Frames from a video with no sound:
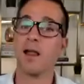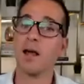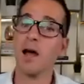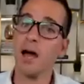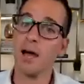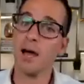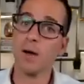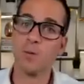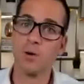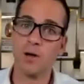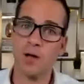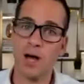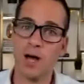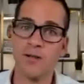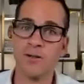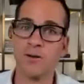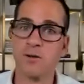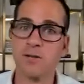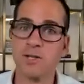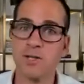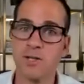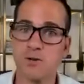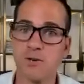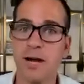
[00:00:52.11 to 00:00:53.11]
I will either
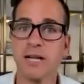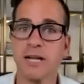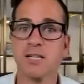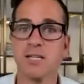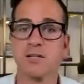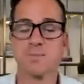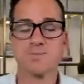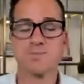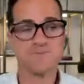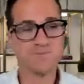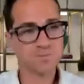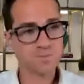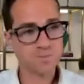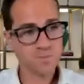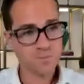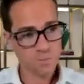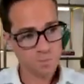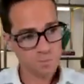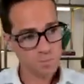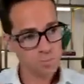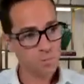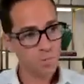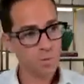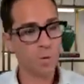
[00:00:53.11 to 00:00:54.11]
stretch
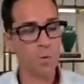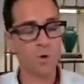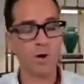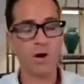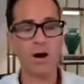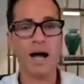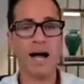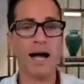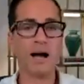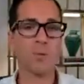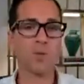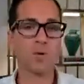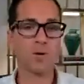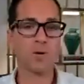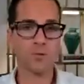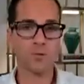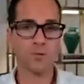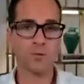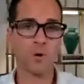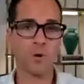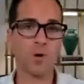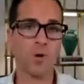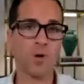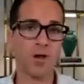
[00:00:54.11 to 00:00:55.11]
or I will
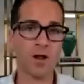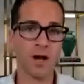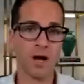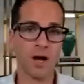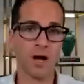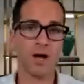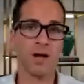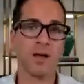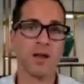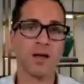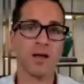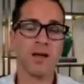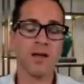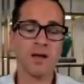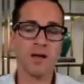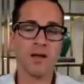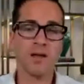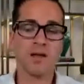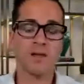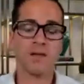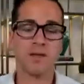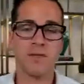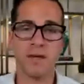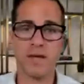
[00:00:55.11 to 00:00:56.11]
roll on
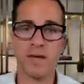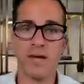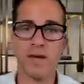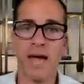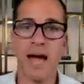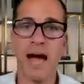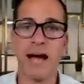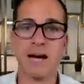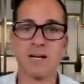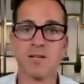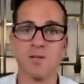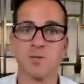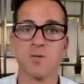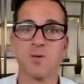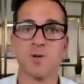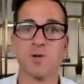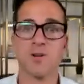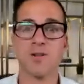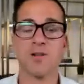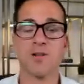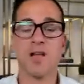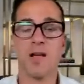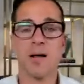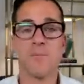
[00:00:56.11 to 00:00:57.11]
the
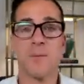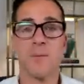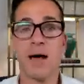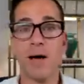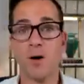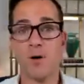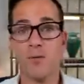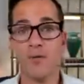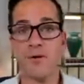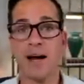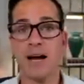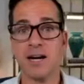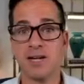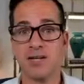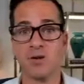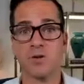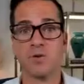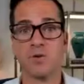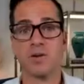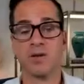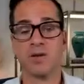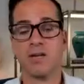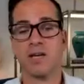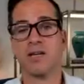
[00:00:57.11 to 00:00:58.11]
actual myofascial
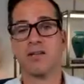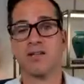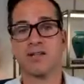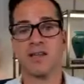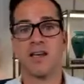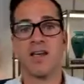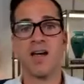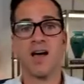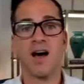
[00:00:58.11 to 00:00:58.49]
release